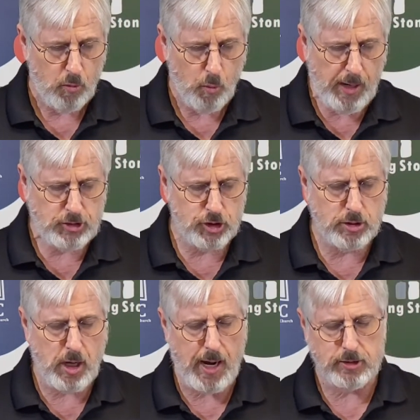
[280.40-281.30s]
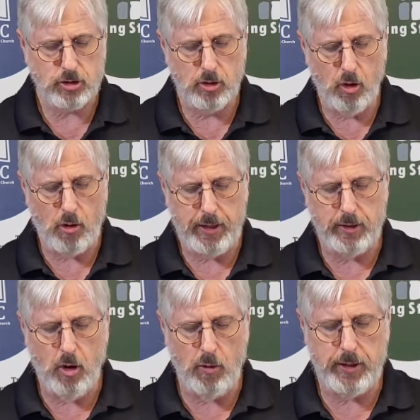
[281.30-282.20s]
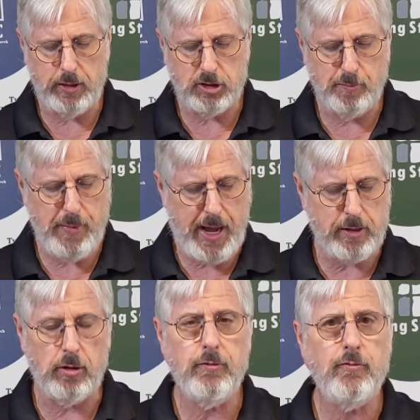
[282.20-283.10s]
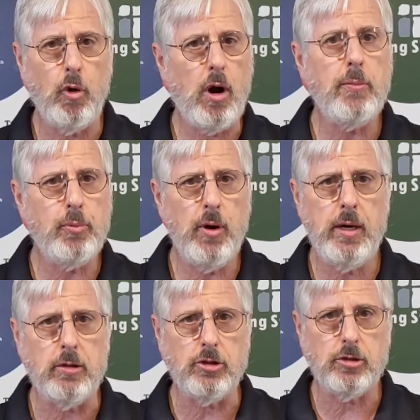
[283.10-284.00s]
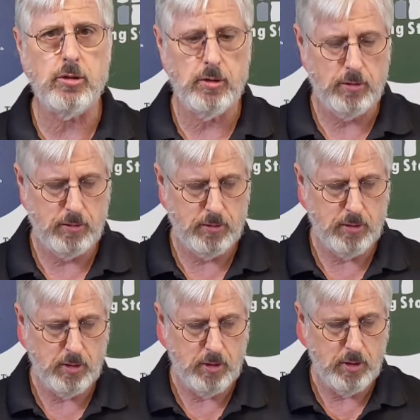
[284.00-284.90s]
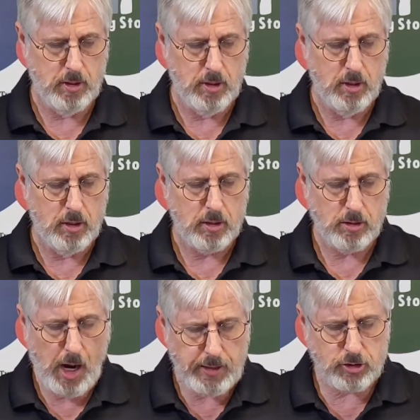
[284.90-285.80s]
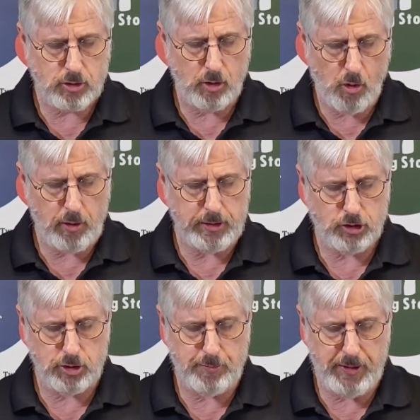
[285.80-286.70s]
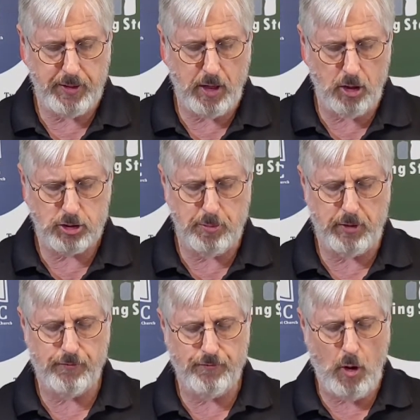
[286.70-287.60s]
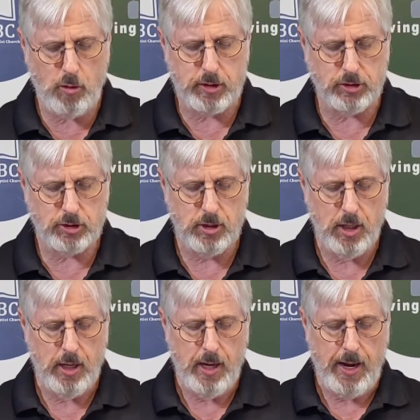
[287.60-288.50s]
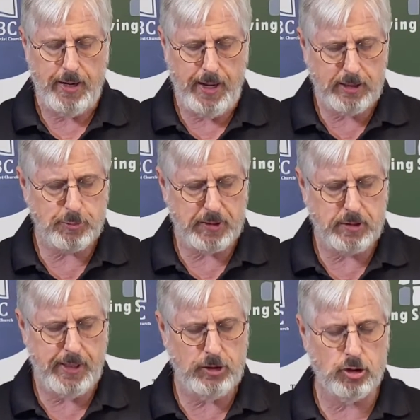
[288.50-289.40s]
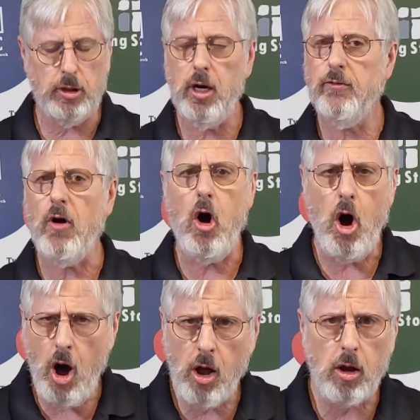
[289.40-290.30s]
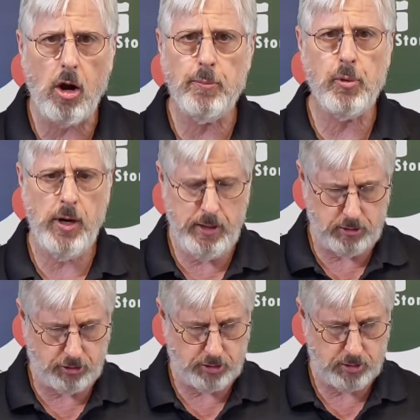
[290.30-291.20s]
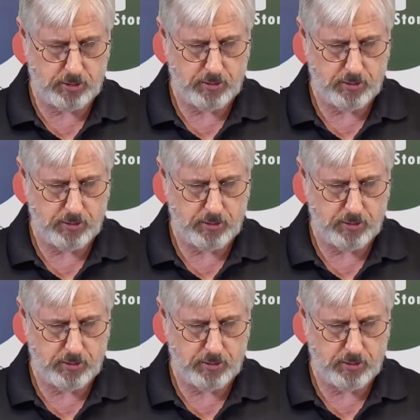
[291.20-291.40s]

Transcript: Why should God's glory and holiness matter for our prayers? God's glory should be the ultimate focus and expectation of all our prayers.